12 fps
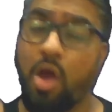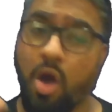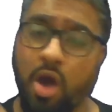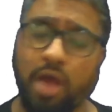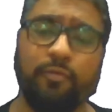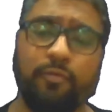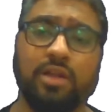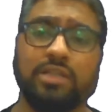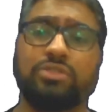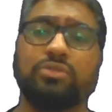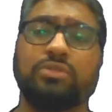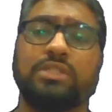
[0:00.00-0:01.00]
or for a
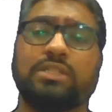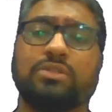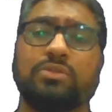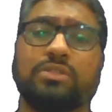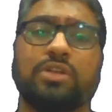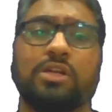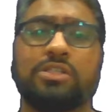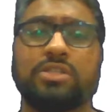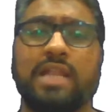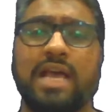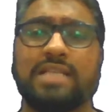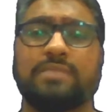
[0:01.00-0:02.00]
student who is also
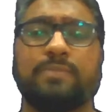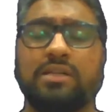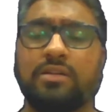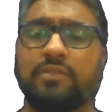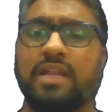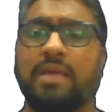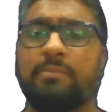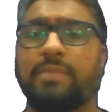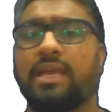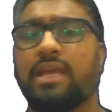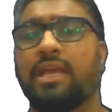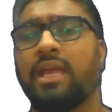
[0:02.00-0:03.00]
an aspirant of an
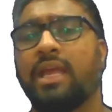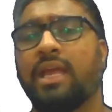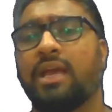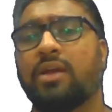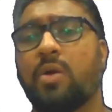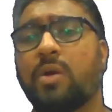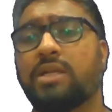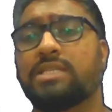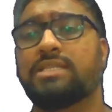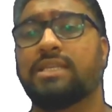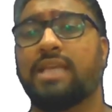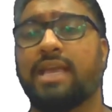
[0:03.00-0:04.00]
MBA
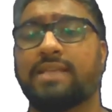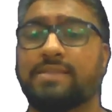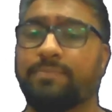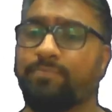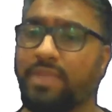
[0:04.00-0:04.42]
course, yes,